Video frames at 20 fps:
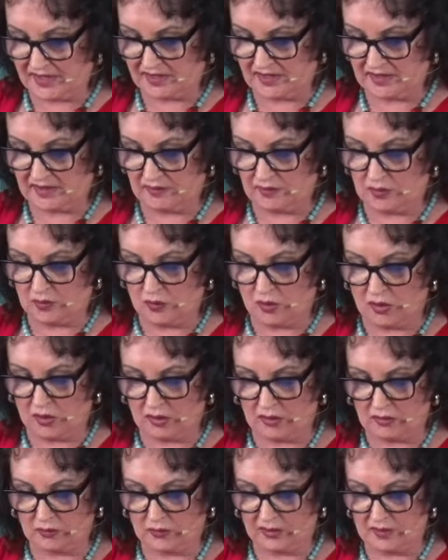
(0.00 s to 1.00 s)
a civil
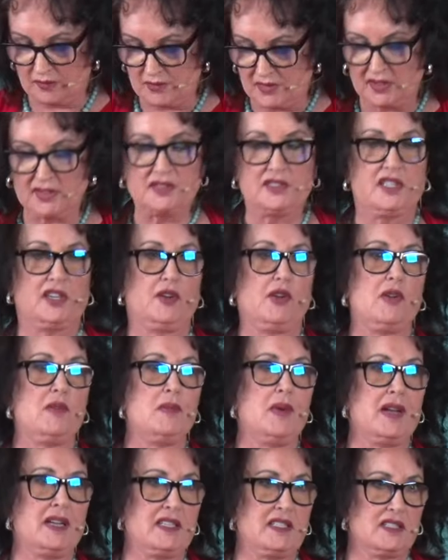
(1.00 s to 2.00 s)
war with military
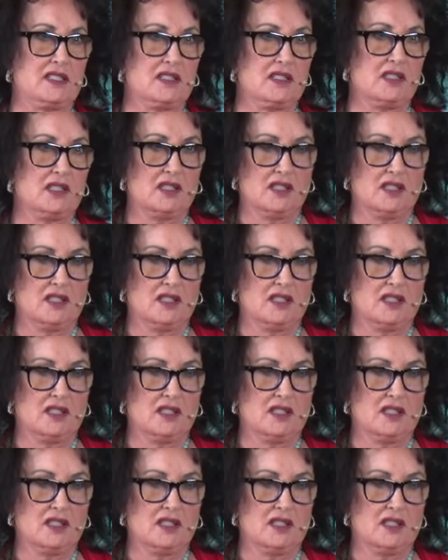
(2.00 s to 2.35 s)
might